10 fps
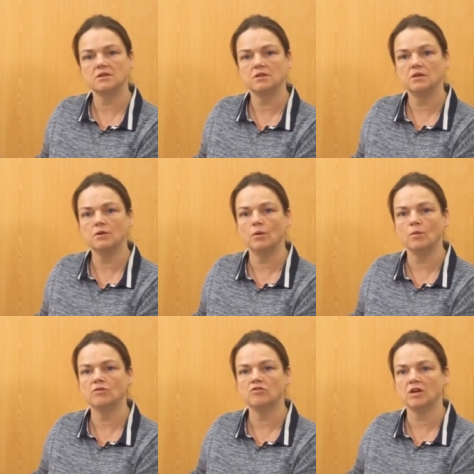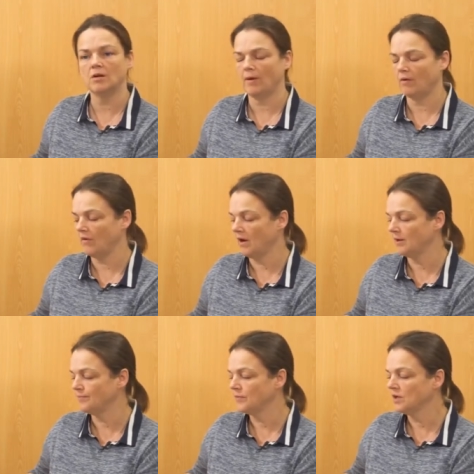you were wondering about
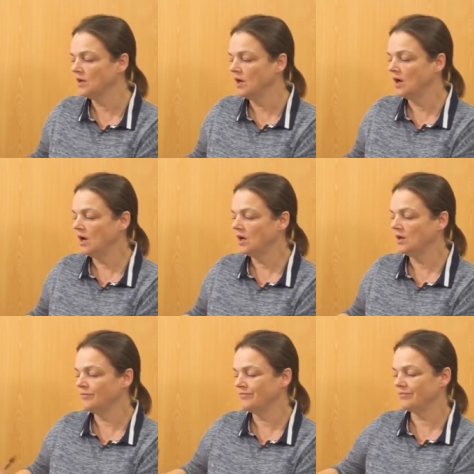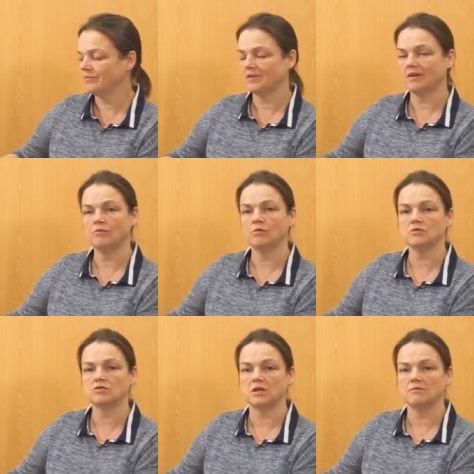that. They're all
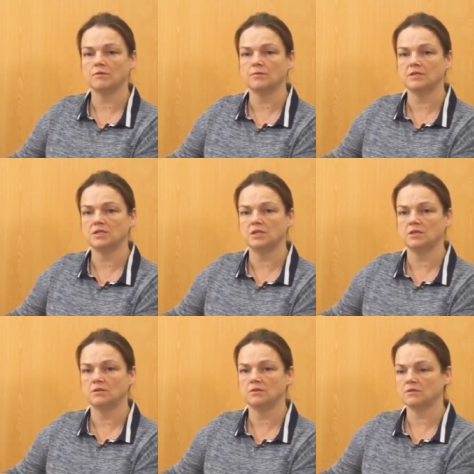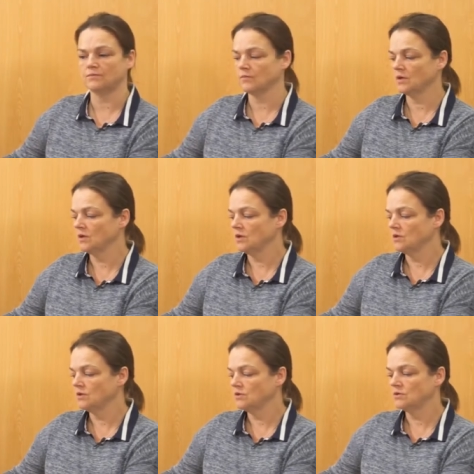straightforward to use.
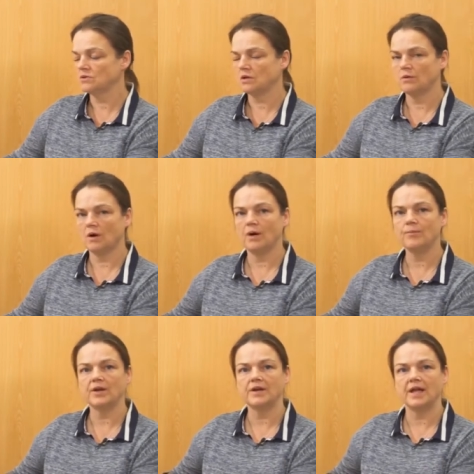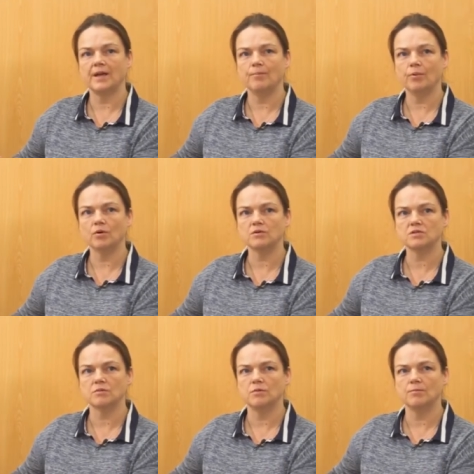So I'm going to input
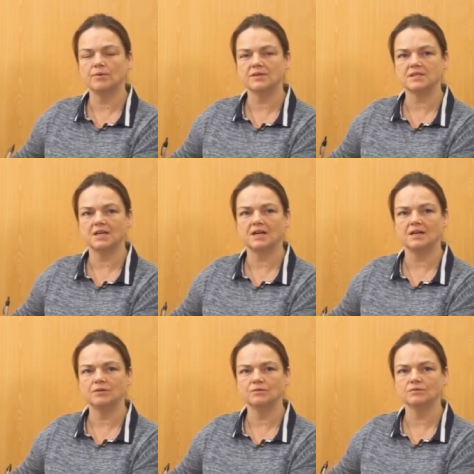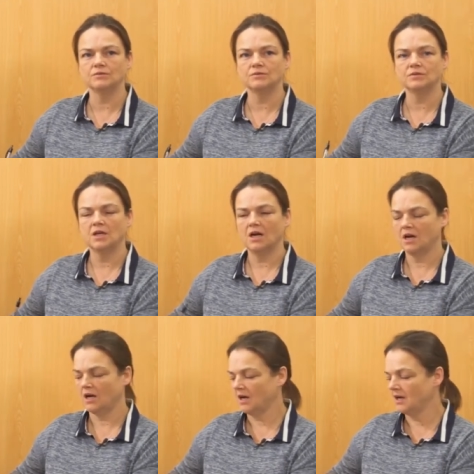some numbers now,
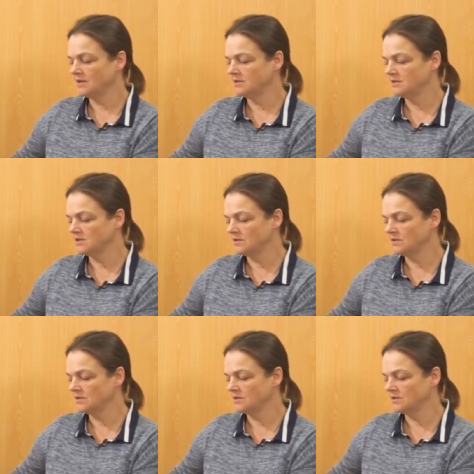and